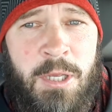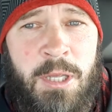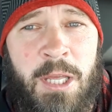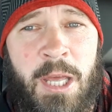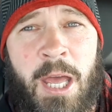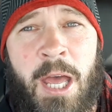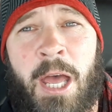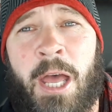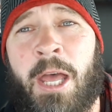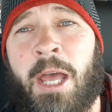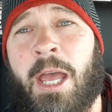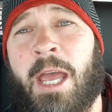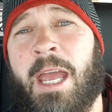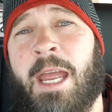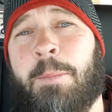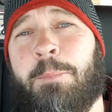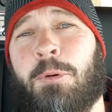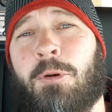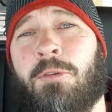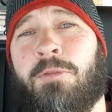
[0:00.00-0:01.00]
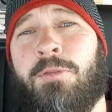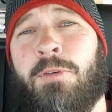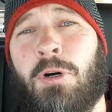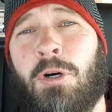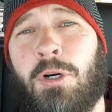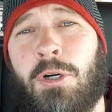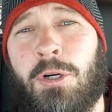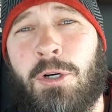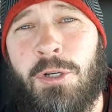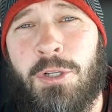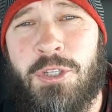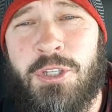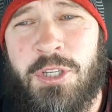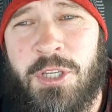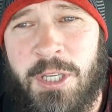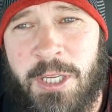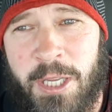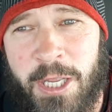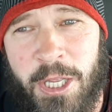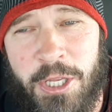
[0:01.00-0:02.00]
April Fool's.
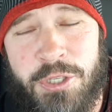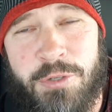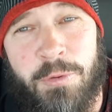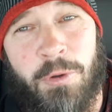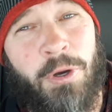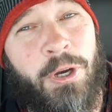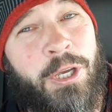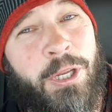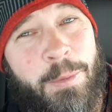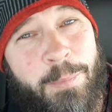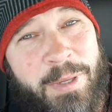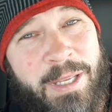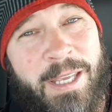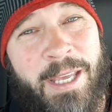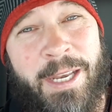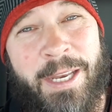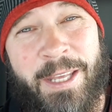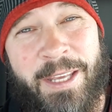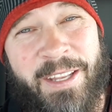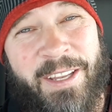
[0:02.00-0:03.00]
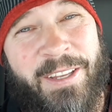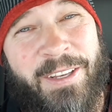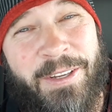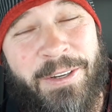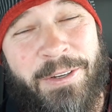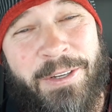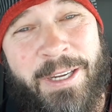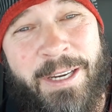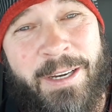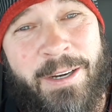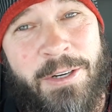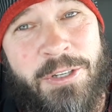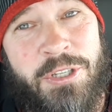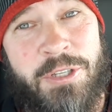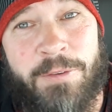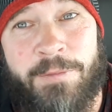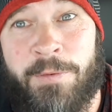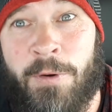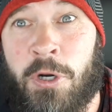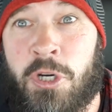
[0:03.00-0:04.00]
It's really the beginning of the new year. It's
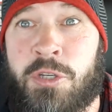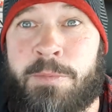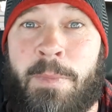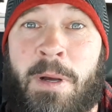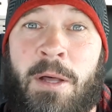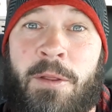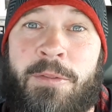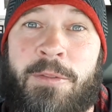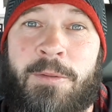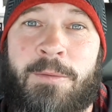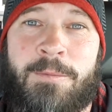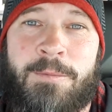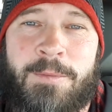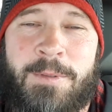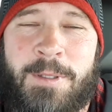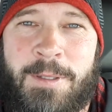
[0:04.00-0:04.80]
the first month.